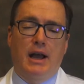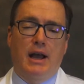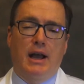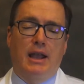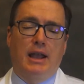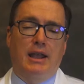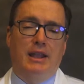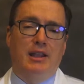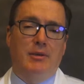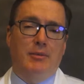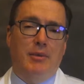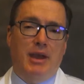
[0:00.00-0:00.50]

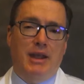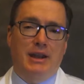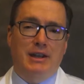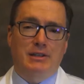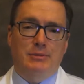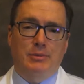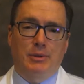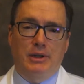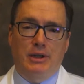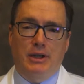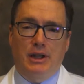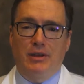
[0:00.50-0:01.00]
in the
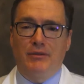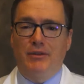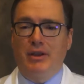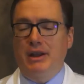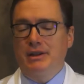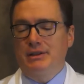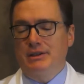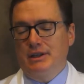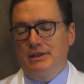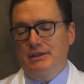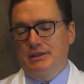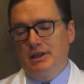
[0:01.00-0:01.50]
management of
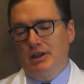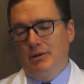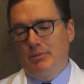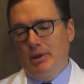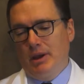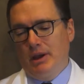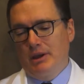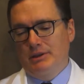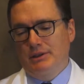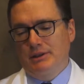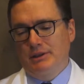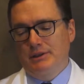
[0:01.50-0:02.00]
HHT
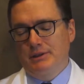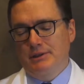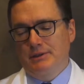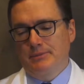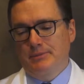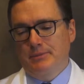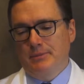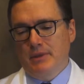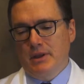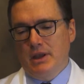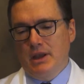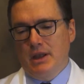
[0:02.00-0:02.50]
patients.
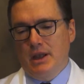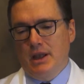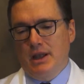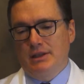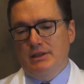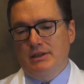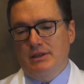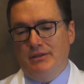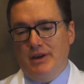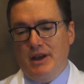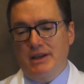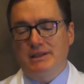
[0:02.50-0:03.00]

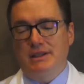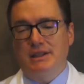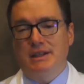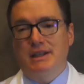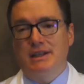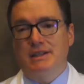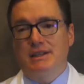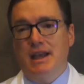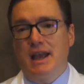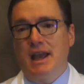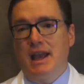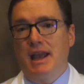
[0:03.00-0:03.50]
Suffice it to
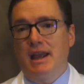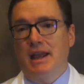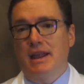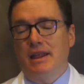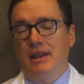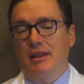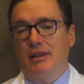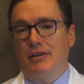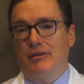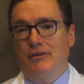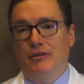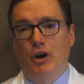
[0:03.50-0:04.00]
say
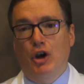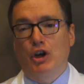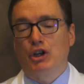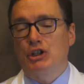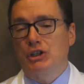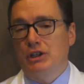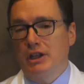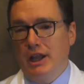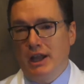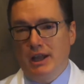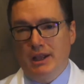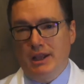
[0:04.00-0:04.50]
that the
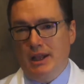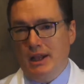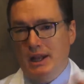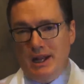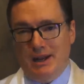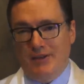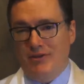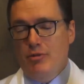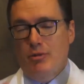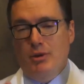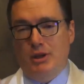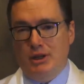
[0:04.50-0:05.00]
first thing that
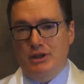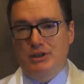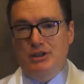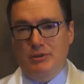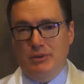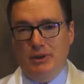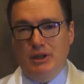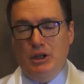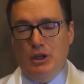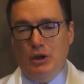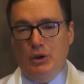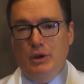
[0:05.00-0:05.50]
everybody should
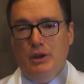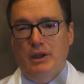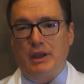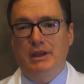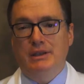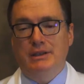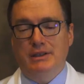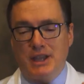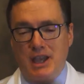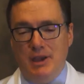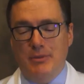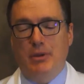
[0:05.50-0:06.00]
be doing
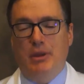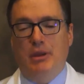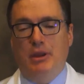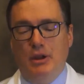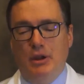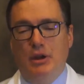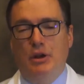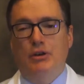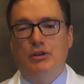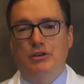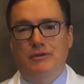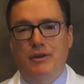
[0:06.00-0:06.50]
is keeping their
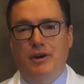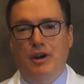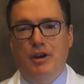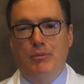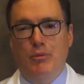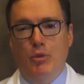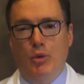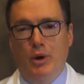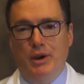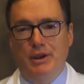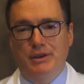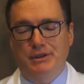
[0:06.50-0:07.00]
nose very
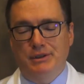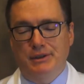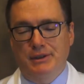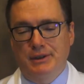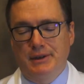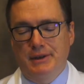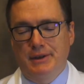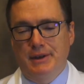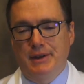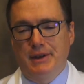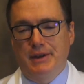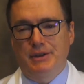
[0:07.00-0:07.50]
moist.
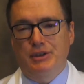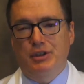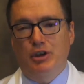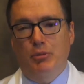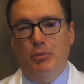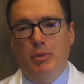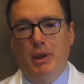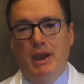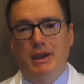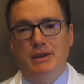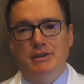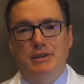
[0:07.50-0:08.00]
So
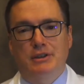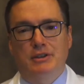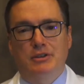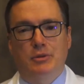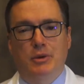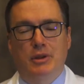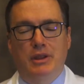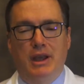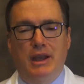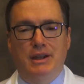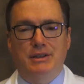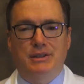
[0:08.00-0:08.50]
patients
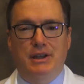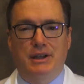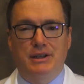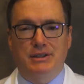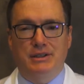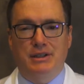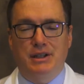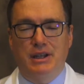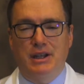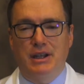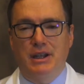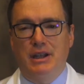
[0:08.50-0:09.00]
with
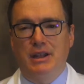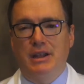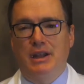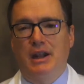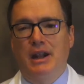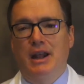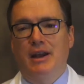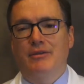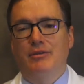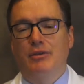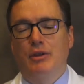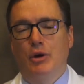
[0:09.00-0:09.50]
HHT that
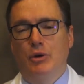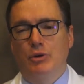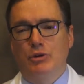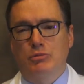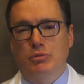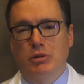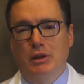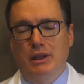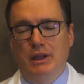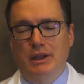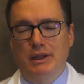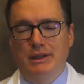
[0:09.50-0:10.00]
have
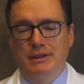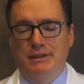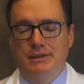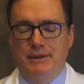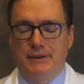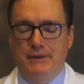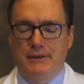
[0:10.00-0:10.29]
nosebleeds